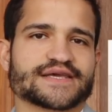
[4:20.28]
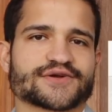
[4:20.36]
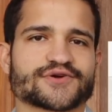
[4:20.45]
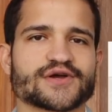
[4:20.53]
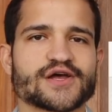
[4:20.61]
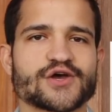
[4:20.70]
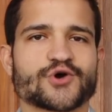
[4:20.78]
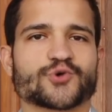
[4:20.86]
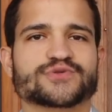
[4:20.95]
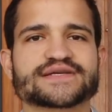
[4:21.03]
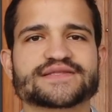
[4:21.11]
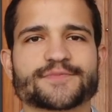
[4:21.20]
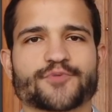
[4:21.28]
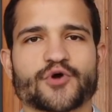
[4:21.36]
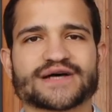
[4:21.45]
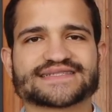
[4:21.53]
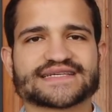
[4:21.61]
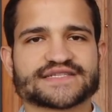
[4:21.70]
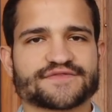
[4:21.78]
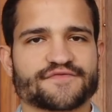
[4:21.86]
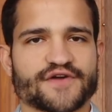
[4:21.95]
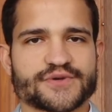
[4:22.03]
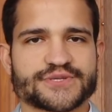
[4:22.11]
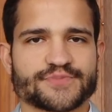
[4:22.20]
here, who did the process
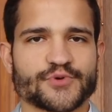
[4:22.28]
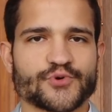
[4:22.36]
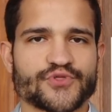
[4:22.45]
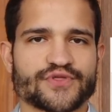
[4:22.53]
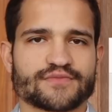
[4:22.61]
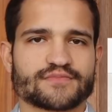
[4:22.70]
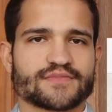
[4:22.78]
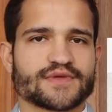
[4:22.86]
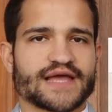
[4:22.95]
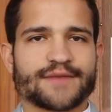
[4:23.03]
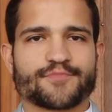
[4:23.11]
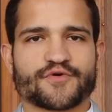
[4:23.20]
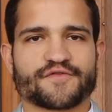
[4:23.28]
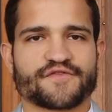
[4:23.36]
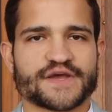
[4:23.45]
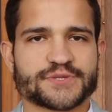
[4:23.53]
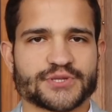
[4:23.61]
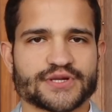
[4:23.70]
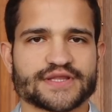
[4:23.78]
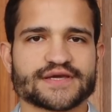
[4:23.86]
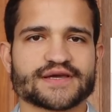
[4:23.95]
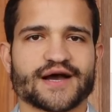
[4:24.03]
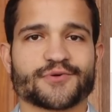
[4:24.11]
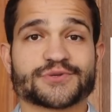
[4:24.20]
very smooth and
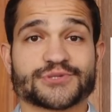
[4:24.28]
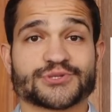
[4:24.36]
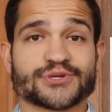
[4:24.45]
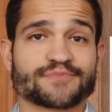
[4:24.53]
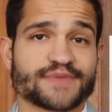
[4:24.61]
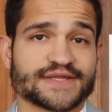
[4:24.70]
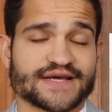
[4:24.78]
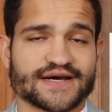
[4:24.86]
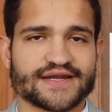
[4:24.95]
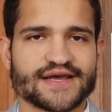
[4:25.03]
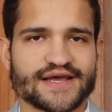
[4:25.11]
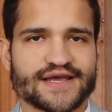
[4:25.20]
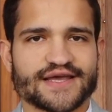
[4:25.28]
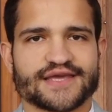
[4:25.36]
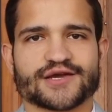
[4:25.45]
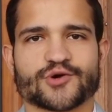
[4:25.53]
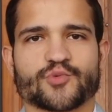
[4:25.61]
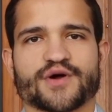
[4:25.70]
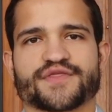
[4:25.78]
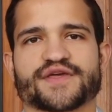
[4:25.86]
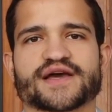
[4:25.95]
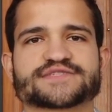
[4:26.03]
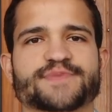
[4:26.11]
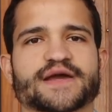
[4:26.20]
professionally, how it should be done here at
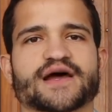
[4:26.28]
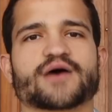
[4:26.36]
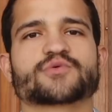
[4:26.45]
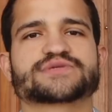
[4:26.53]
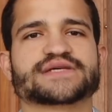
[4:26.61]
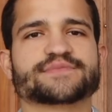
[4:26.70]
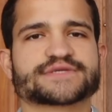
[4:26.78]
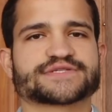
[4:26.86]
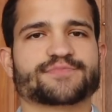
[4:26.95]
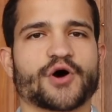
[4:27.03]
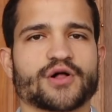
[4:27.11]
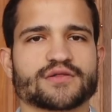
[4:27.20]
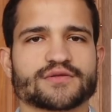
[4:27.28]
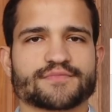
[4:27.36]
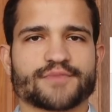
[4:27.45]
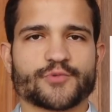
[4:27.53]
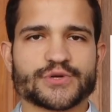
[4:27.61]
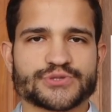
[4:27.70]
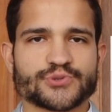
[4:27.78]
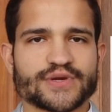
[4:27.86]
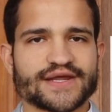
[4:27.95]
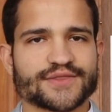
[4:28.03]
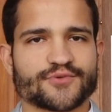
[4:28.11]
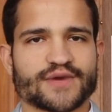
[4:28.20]
Wealthy Expat. Our team is small, but we do
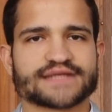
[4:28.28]
it in the